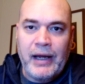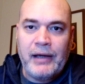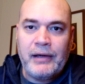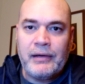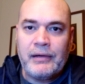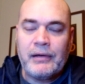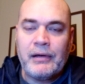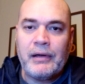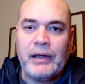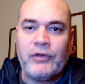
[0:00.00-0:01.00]
gain
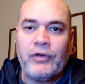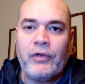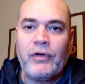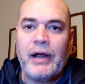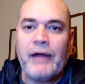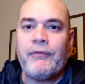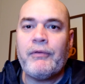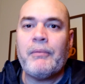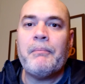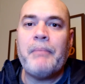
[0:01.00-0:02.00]
eternal
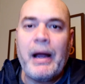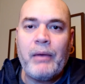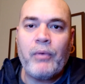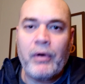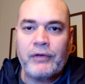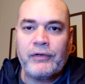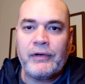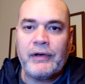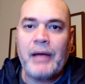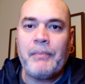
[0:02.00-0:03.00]
life by works,
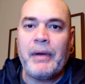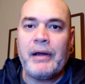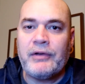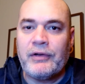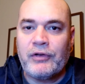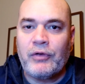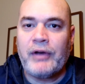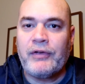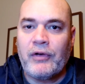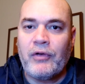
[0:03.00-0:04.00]
not by just
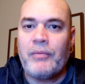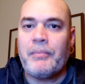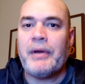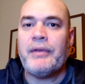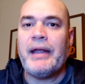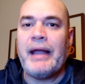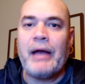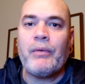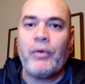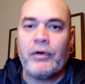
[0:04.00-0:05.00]
grace alone, but they
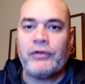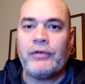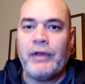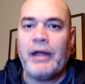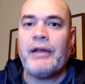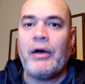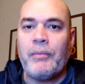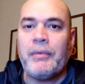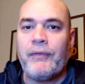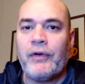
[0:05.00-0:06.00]
add works to that. That
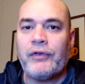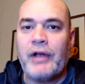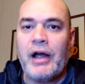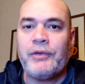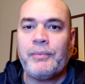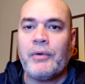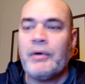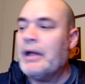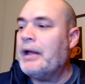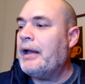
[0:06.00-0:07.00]
would be a false
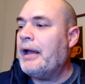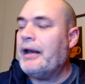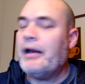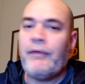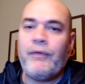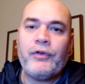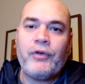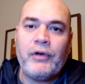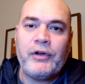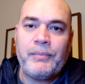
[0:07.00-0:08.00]
gospel. And then a false
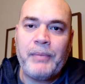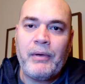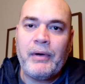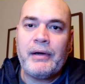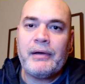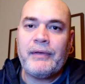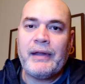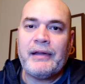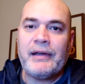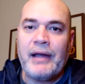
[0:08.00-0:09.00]
Holy Spirit,
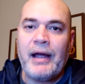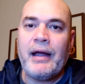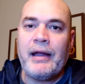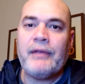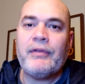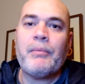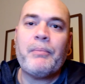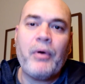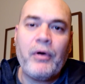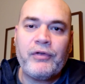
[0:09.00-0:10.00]
they deny the
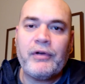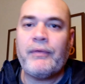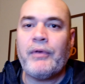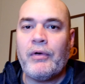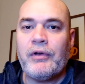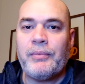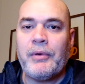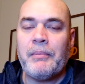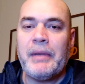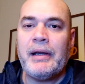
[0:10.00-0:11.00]
person of the Holy
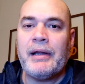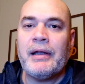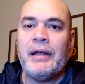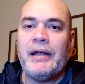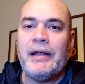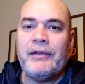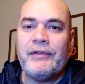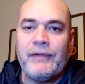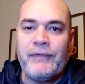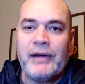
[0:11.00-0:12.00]
Spirit, meaning his
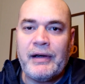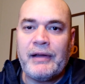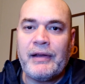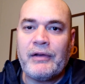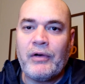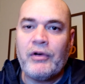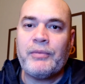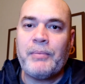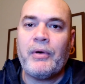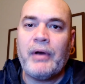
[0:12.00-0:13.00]
divinity, that the Holy
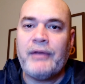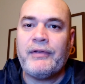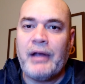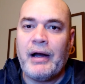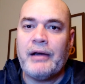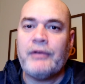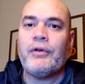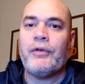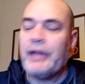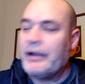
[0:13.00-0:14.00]
Spirit is God.
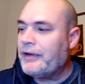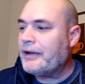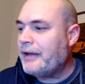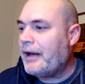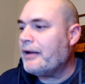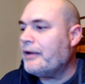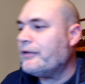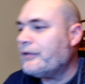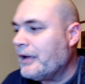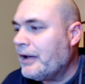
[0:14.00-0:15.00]
So things like that
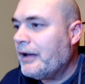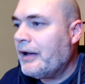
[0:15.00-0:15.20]
is